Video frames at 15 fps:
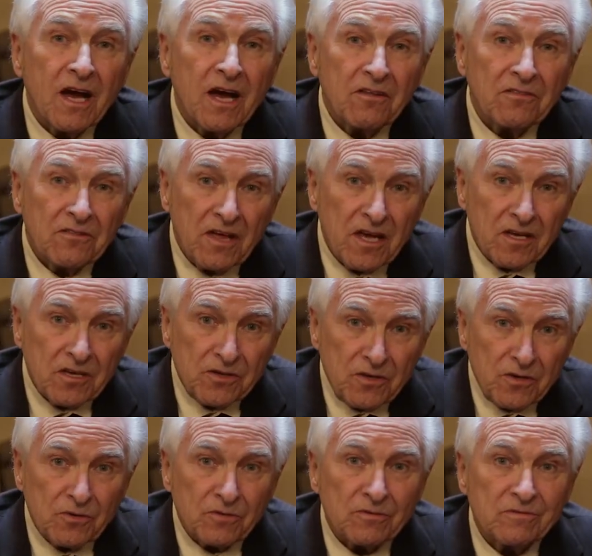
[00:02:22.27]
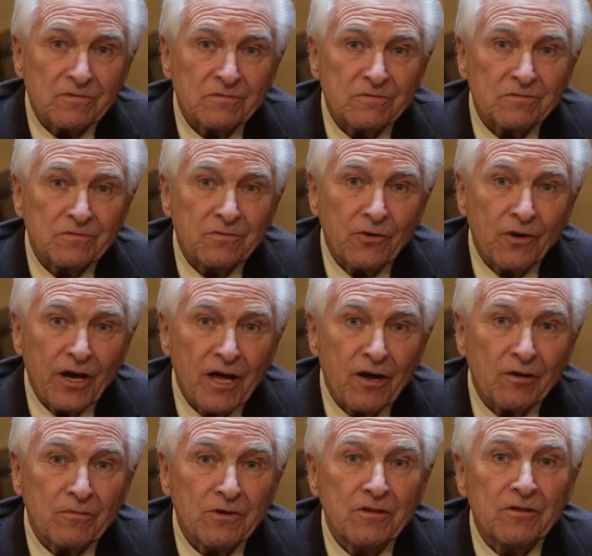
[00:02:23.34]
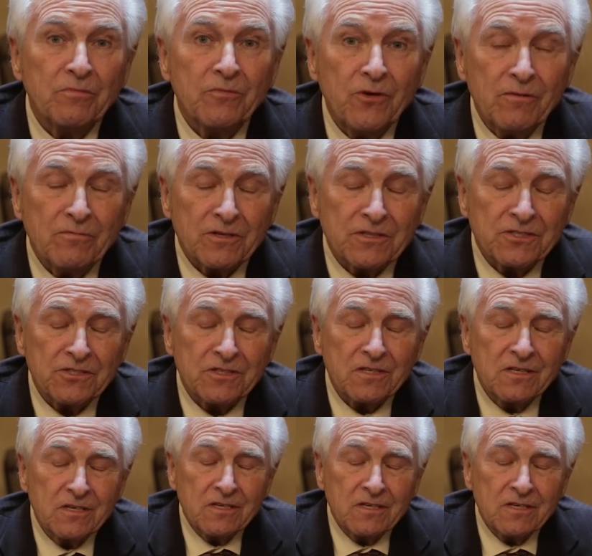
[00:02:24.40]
I thank you for allowing me the privilege